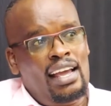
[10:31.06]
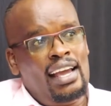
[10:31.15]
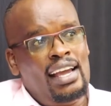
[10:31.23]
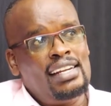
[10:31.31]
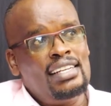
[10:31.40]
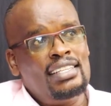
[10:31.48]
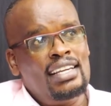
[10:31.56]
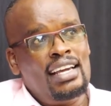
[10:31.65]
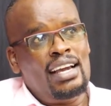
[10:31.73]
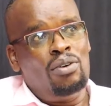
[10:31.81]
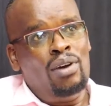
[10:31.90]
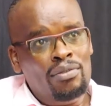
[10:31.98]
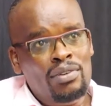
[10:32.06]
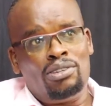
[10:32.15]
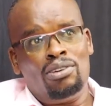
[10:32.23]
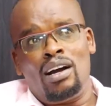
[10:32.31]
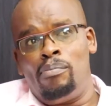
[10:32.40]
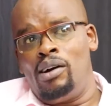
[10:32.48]
And when we
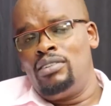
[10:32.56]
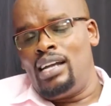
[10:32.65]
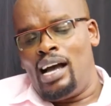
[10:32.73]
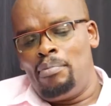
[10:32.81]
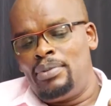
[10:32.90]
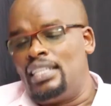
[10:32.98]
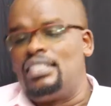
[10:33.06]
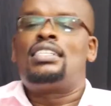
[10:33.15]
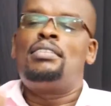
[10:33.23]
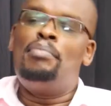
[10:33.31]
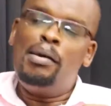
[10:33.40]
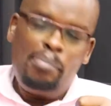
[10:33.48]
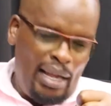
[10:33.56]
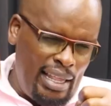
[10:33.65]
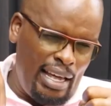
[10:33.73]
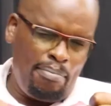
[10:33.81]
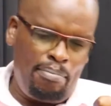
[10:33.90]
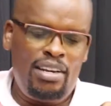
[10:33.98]
talk about absence, remember
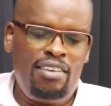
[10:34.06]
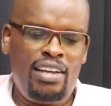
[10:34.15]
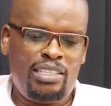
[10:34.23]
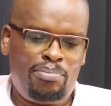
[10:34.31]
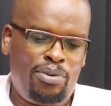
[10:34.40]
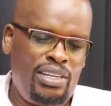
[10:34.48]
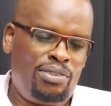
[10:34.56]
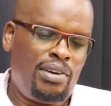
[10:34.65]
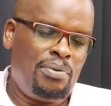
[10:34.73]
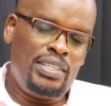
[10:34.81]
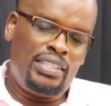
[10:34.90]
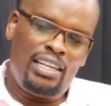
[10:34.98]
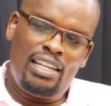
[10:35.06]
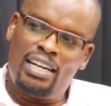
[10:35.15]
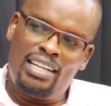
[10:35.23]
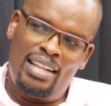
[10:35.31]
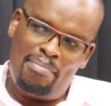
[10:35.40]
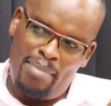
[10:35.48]
the previous point where we said
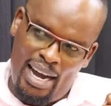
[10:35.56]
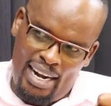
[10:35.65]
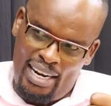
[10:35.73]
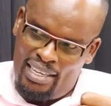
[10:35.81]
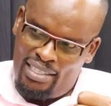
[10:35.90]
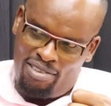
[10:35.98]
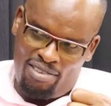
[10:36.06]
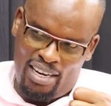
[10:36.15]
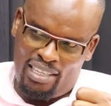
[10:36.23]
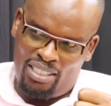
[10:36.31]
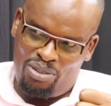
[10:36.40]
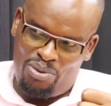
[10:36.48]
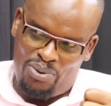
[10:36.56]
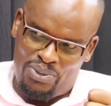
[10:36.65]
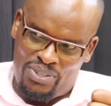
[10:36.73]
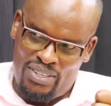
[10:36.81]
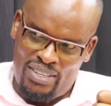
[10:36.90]
that the man is on his toes.